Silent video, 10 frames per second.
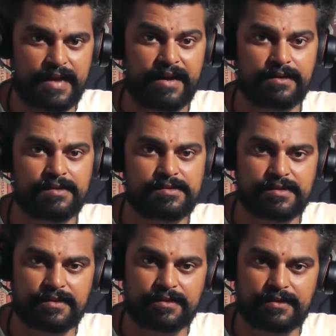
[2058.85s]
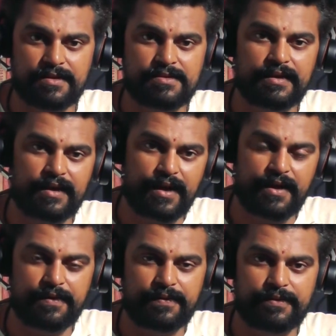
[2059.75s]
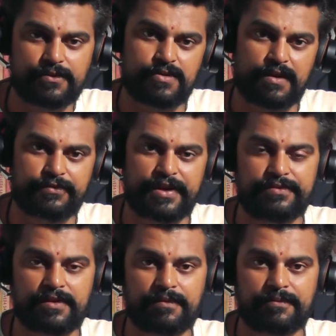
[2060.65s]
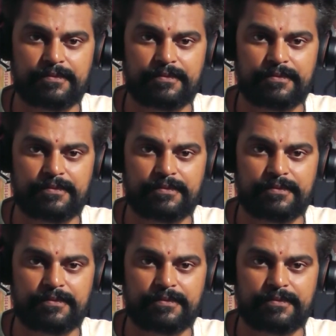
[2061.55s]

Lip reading: And culture is the key to survival.